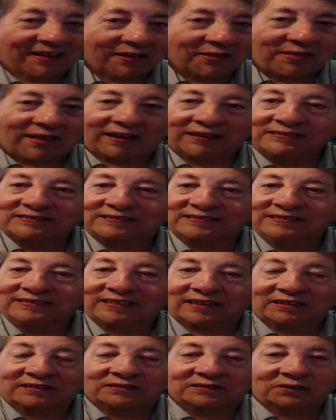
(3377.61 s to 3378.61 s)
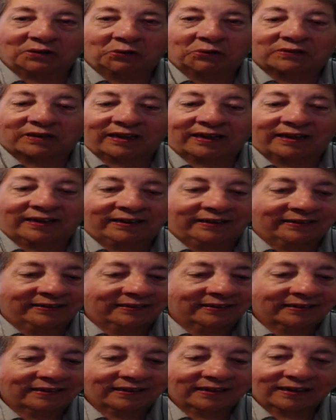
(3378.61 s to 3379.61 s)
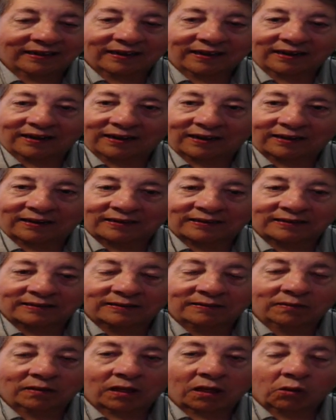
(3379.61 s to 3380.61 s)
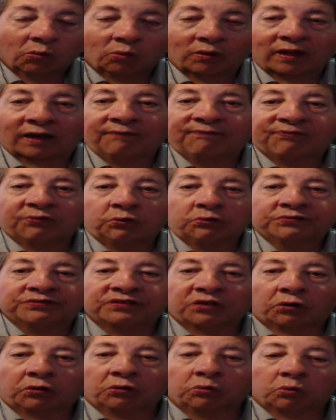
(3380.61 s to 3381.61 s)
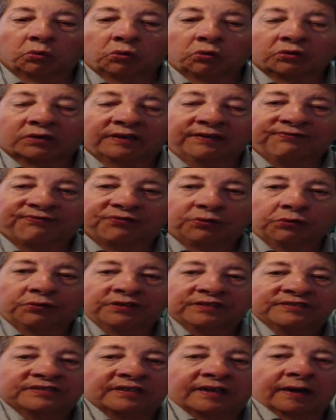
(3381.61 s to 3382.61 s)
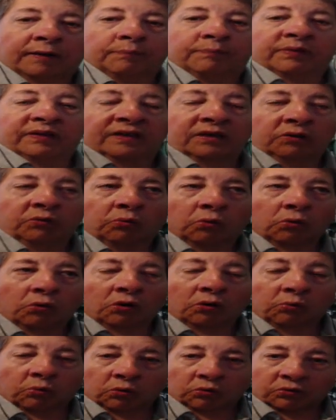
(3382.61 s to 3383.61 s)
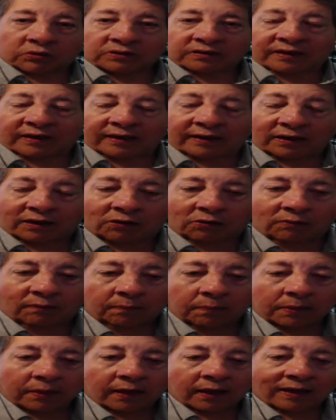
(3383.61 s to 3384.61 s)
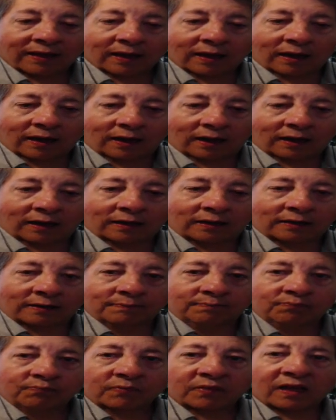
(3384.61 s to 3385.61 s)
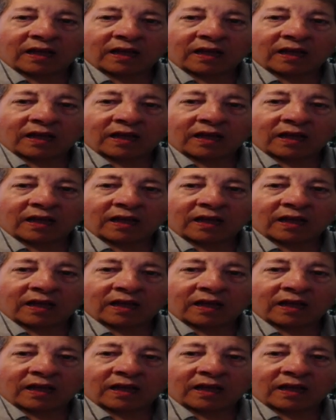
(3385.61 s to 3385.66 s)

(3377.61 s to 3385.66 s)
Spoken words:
That's okay. When I first started working for this company where I work now, when